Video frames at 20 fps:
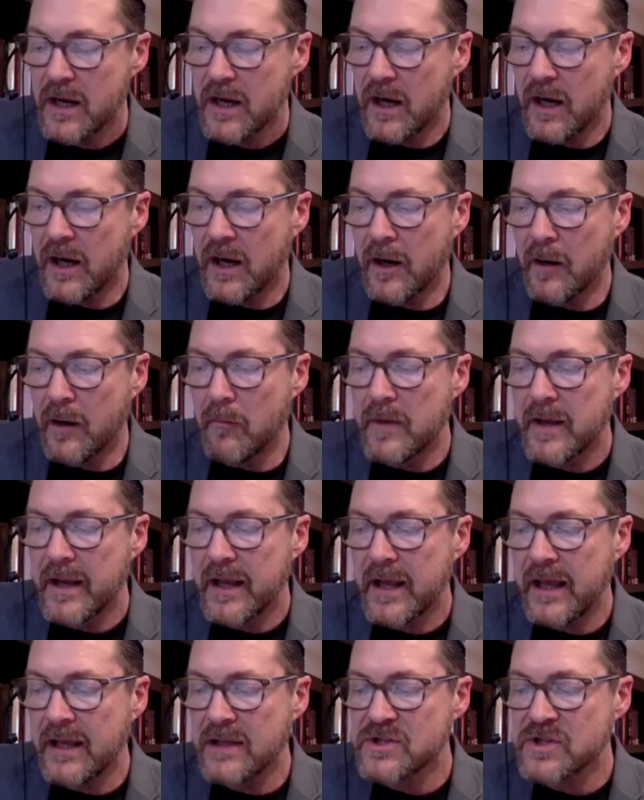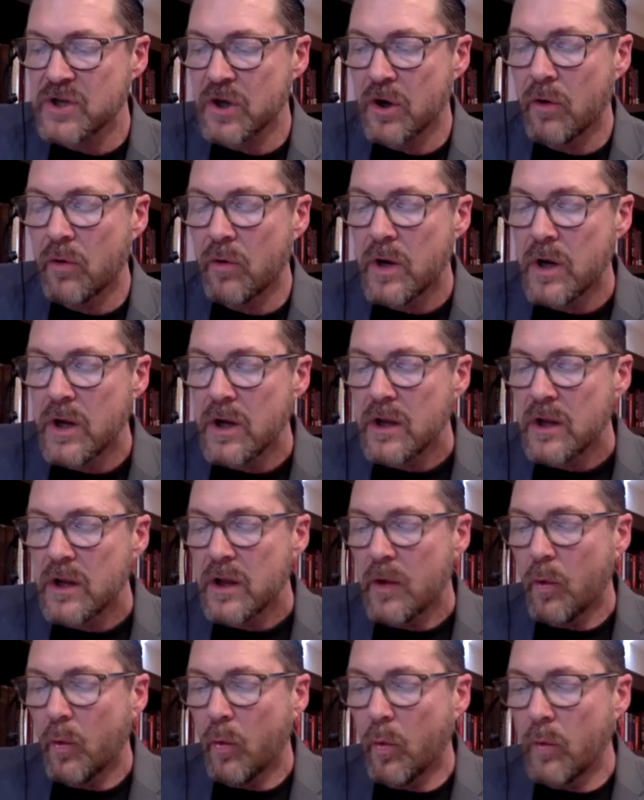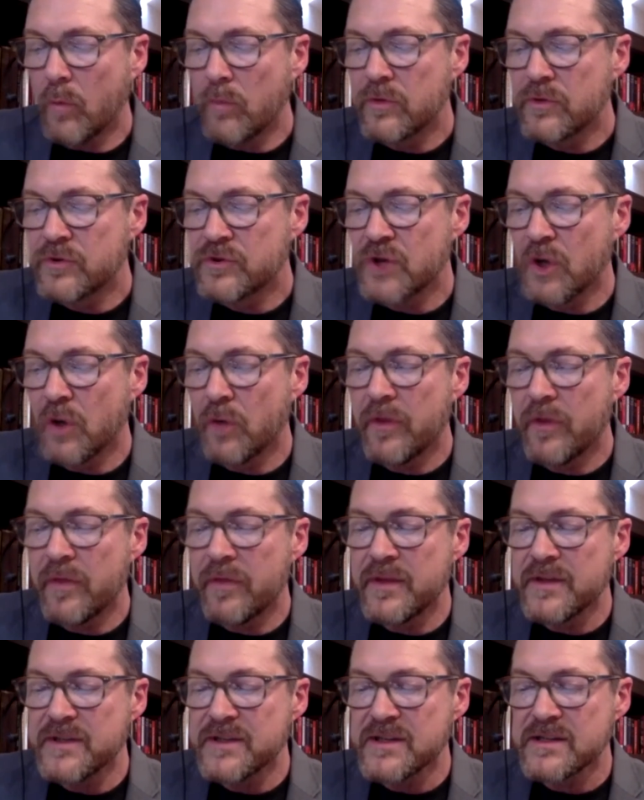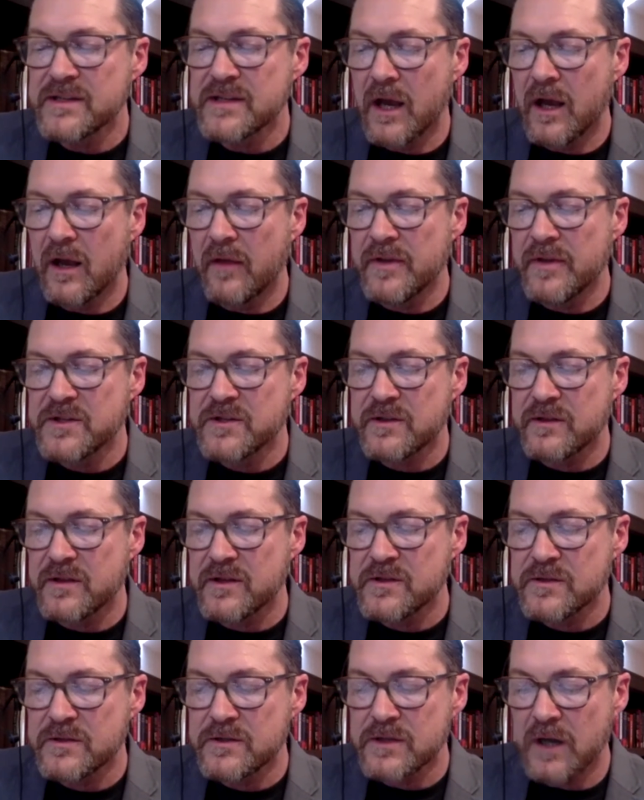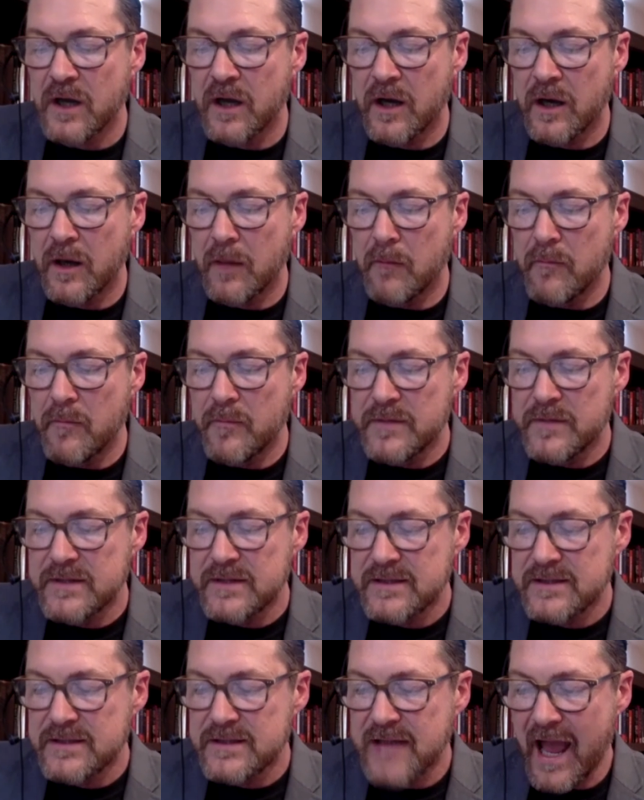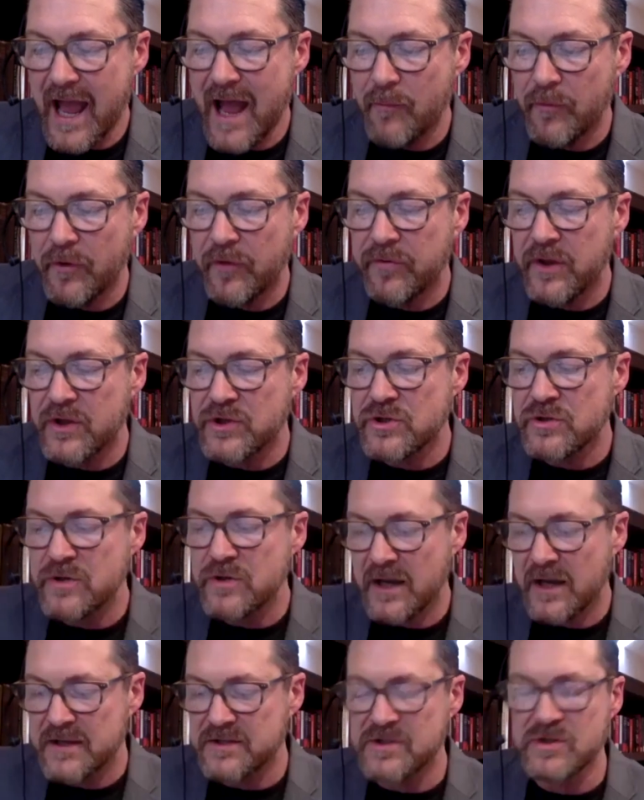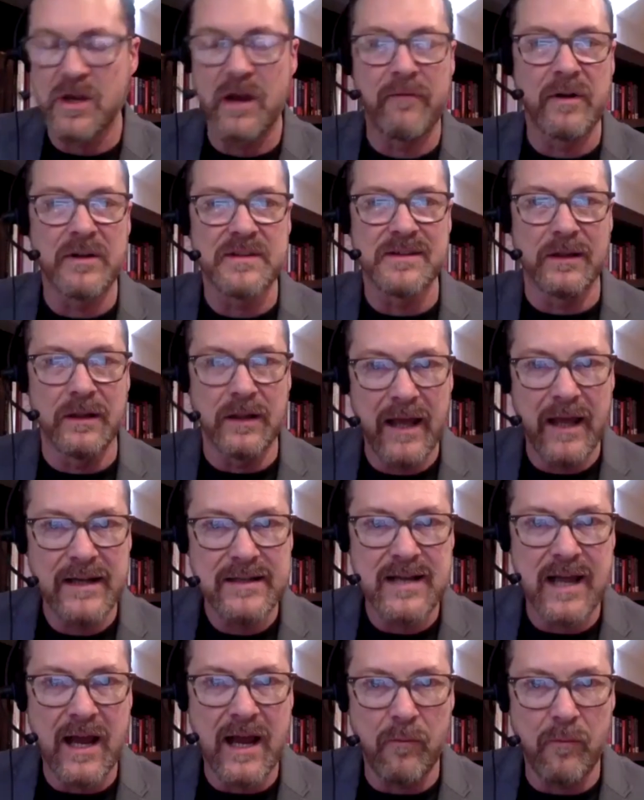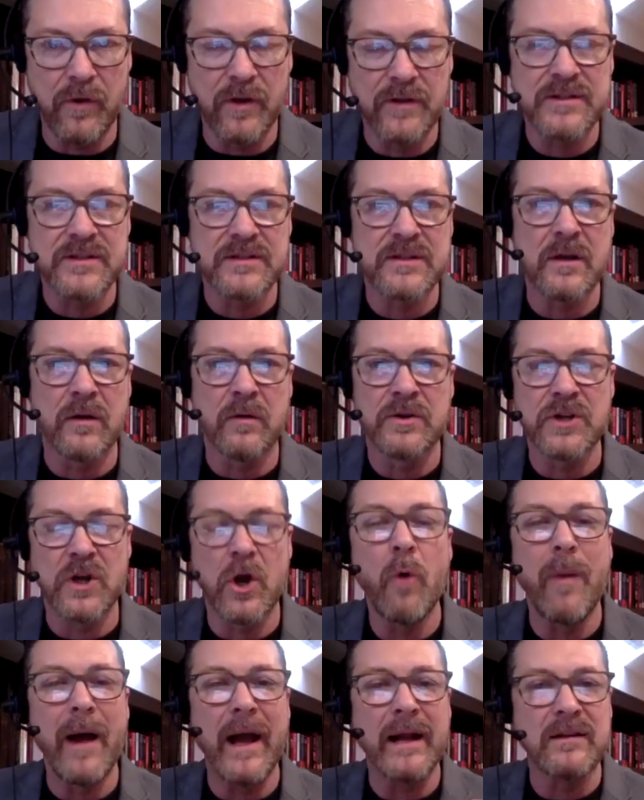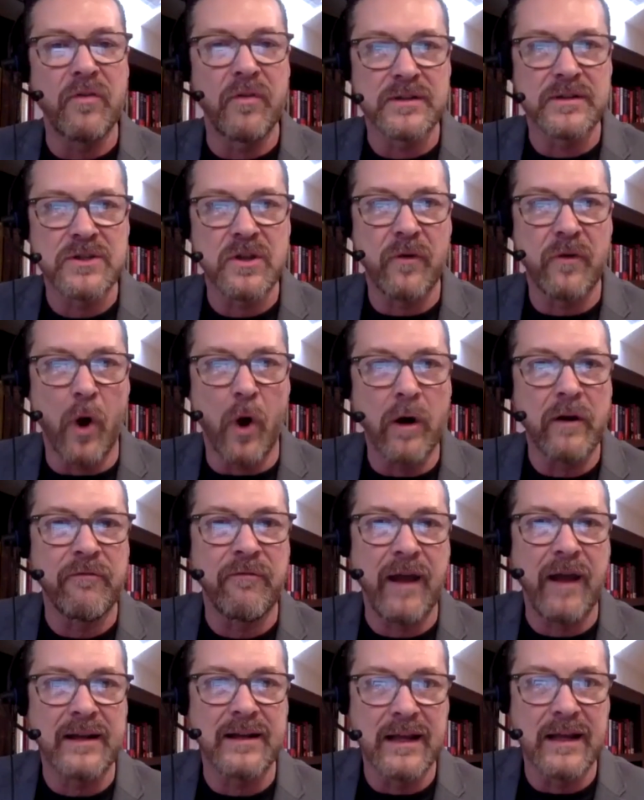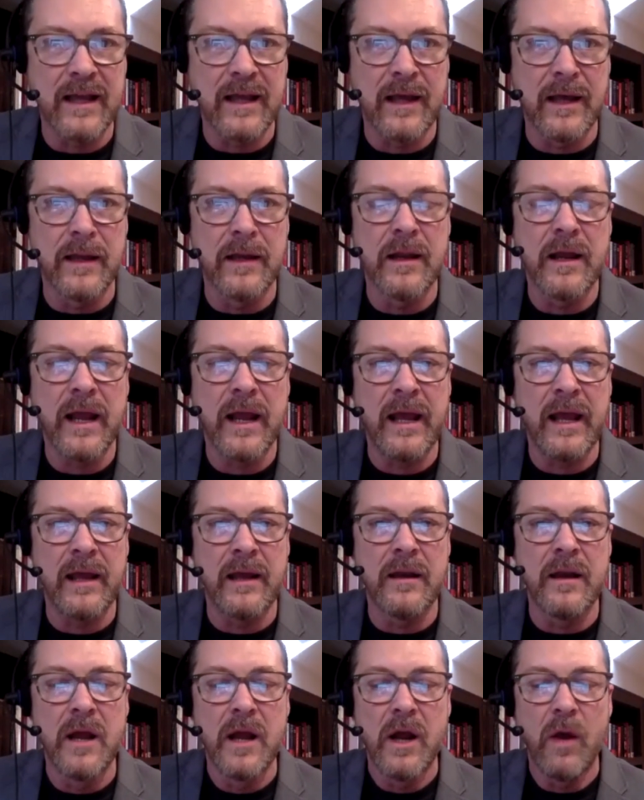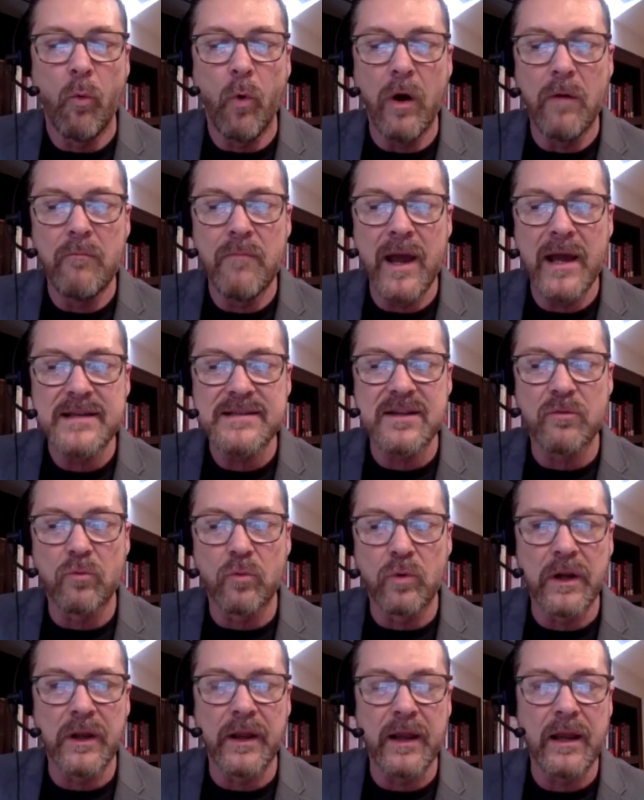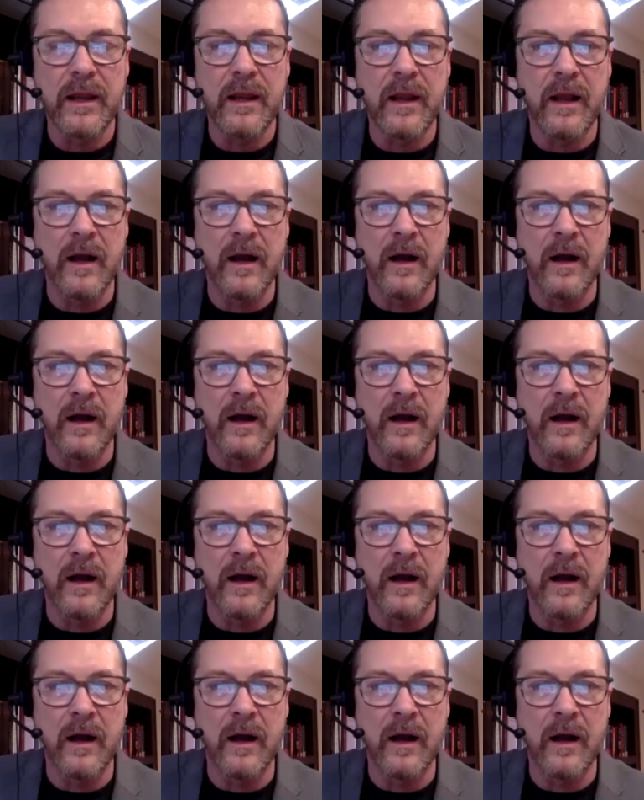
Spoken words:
And so this is this tablet that you guys discovered is a lead tablet. So to go back to the artifact again, and what makes it really